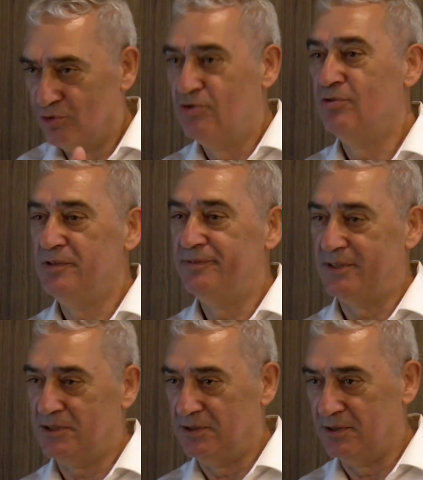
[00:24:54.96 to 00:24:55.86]
good
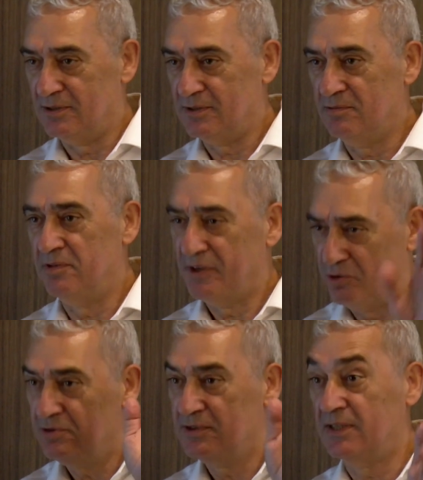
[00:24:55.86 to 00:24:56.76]
universities with
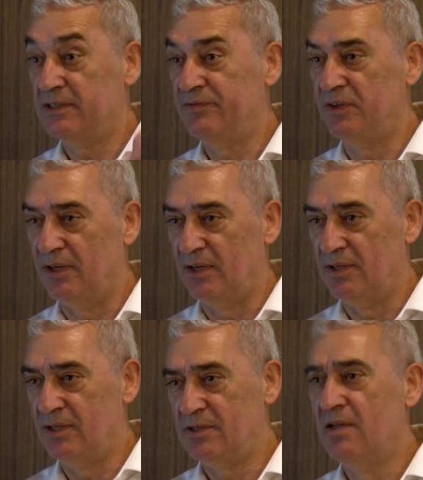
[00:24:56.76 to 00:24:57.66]
a good
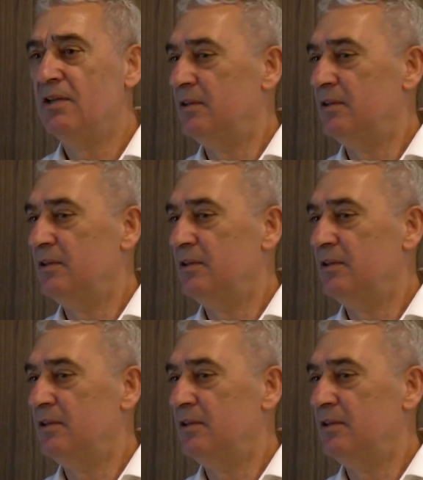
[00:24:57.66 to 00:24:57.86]
certificate, yes,